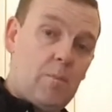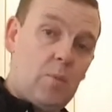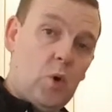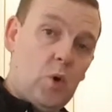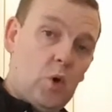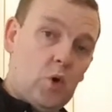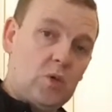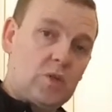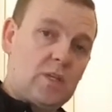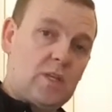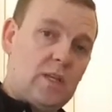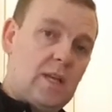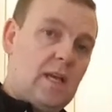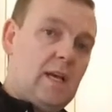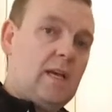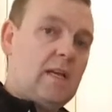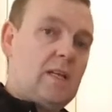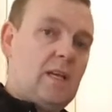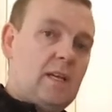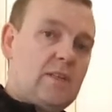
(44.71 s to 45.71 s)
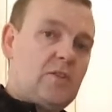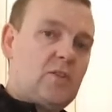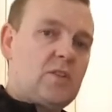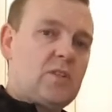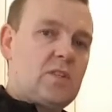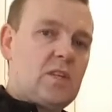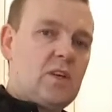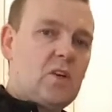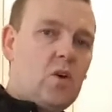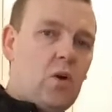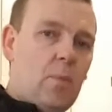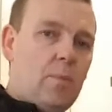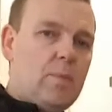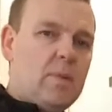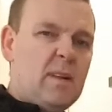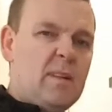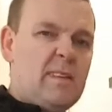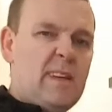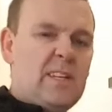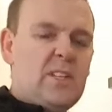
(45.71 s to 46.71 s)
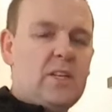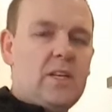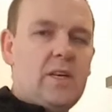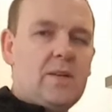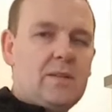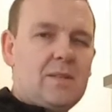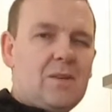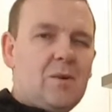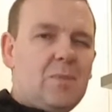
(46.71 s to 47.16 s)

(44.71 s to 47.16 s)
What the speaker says: but there's just a couple of issues,